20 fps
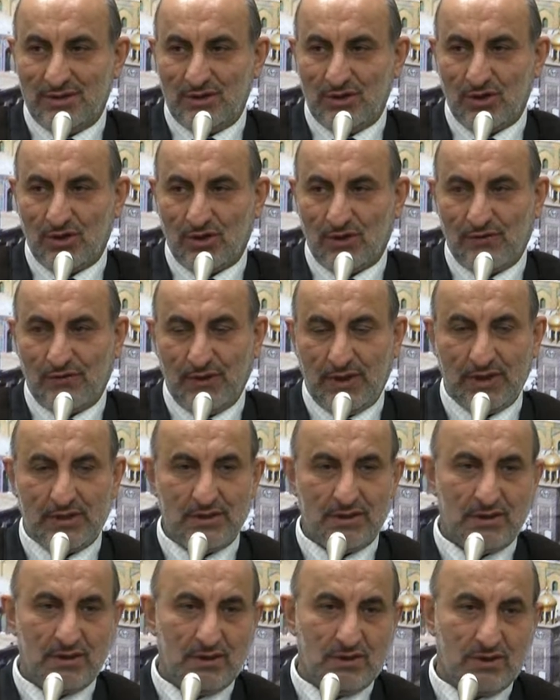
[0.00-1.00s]
your
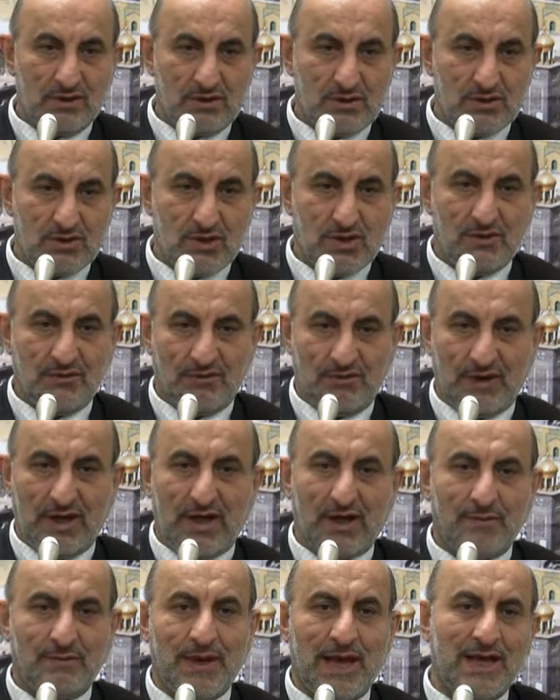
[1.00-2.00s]
feet. So the
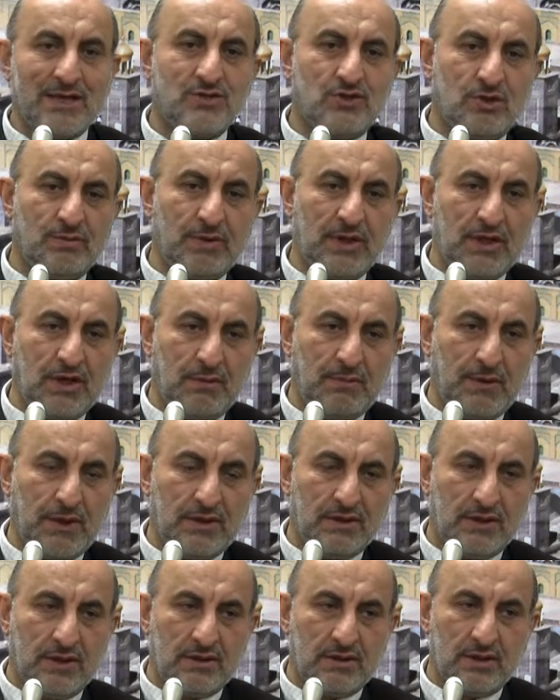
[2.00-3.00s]
verb has to be
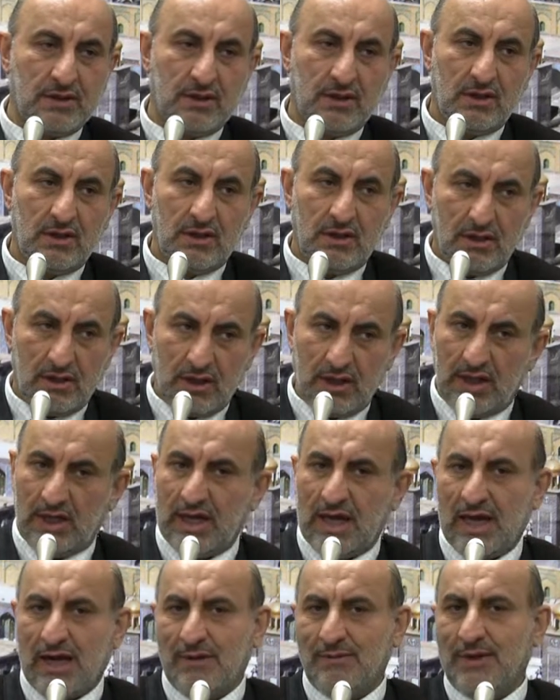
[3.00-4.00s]
repeated.
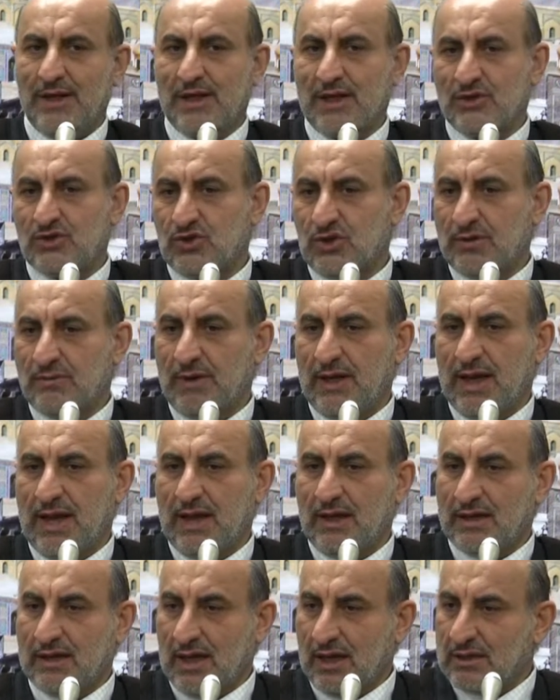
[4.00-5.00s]
In Arabic it should be
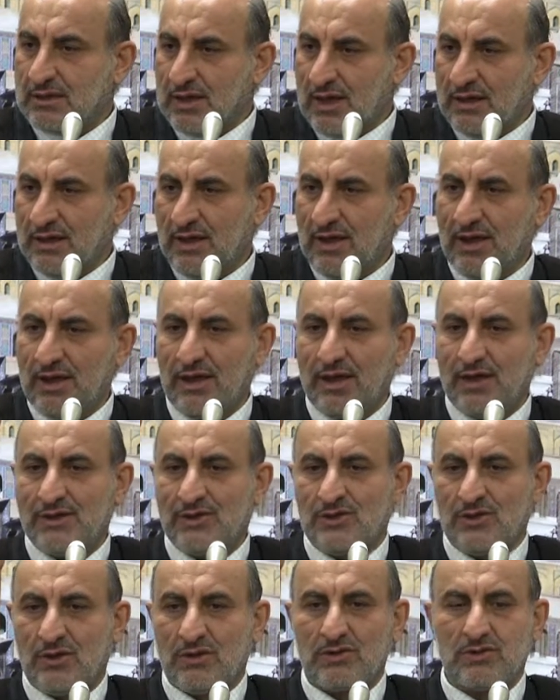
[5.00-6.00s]
like that, and in
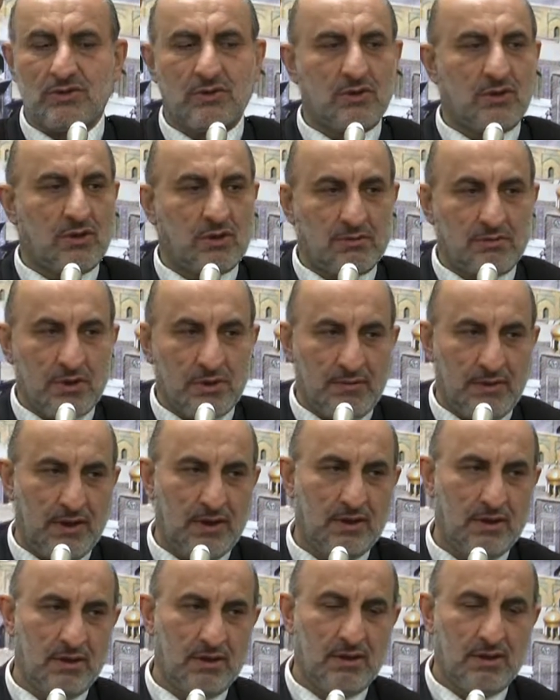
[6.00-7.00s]
English also, or
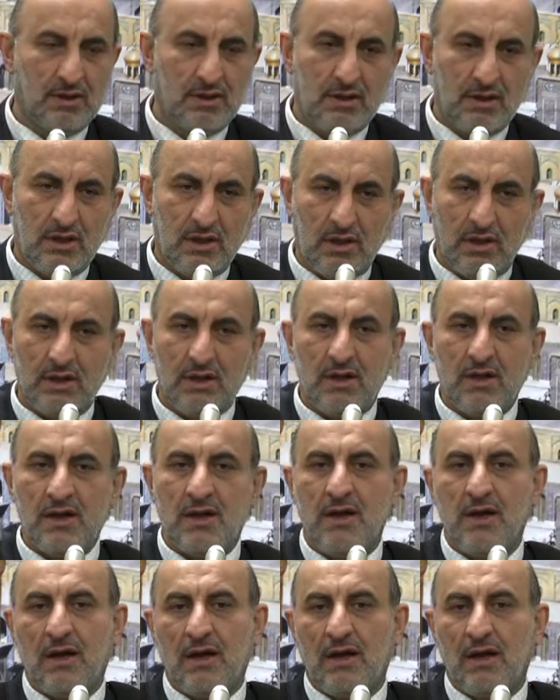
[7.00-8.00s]
maybe in
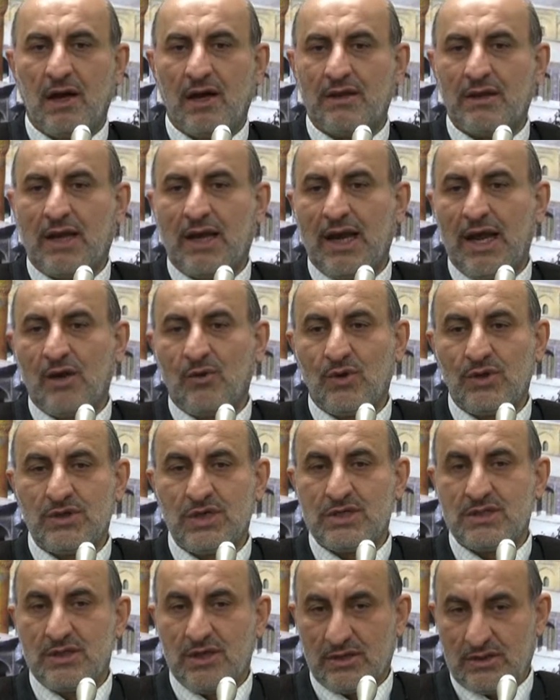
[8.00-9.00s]
other
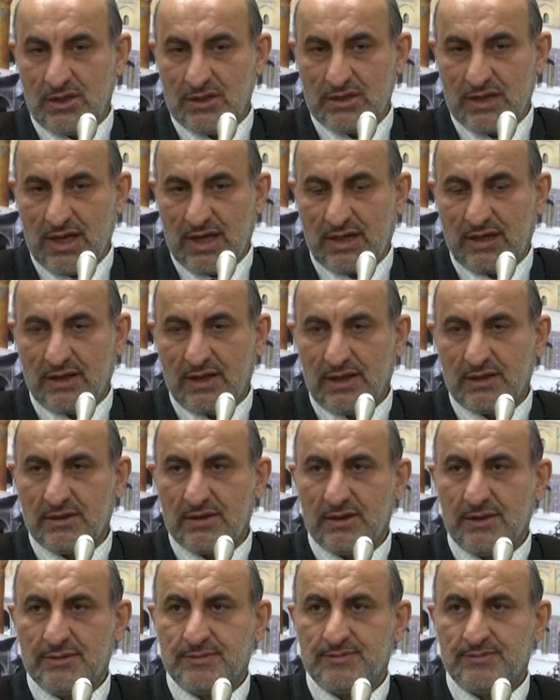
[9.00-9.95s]
languages it is like that.